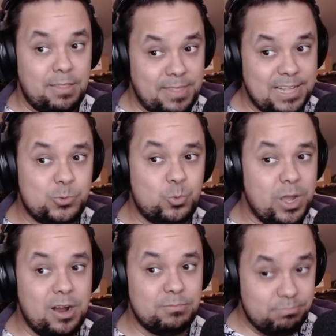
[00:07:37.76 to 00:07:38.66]
And that's
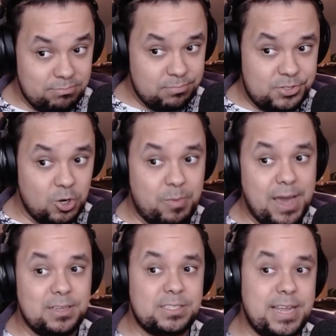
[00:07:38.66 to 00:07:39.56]
where Joe
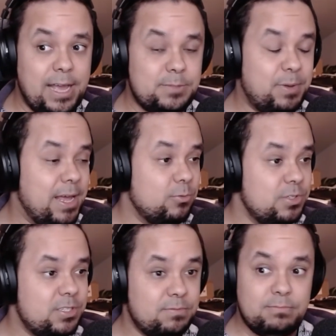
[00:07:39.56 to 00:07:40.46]
Biden's tax plan
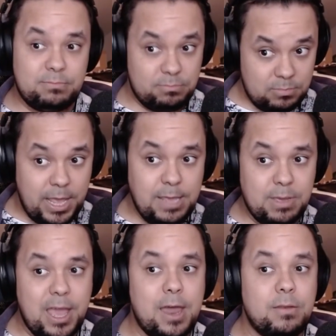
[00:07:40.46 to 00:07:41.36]
was
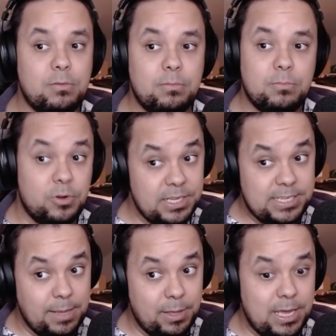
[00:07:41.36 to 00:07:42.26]
aiming at, or
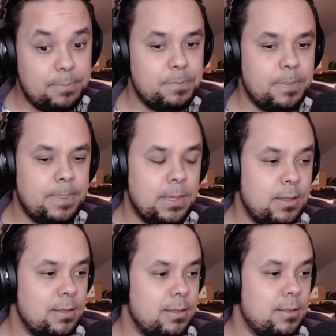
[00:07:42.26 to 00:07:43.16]
is aiming at.
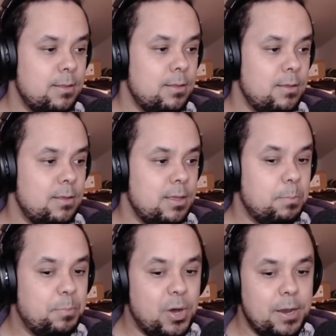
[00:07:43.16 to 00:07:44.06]

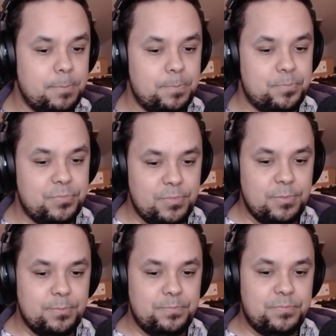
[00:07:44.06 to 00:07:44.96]
But
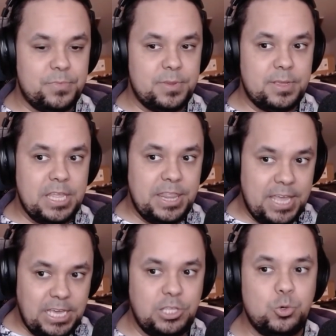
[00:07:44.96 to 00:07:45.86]

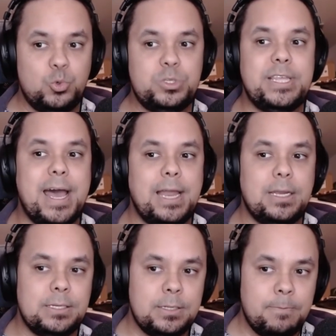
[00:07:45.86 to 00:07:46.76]
they use that
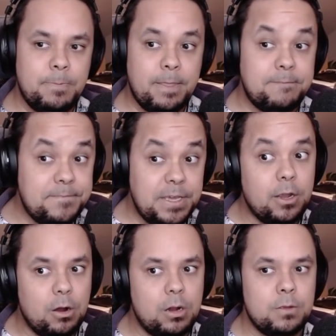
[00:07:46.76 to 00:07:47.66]

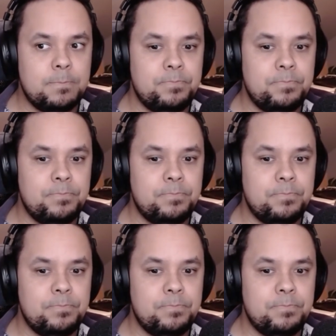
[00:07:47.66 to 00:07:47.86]
fear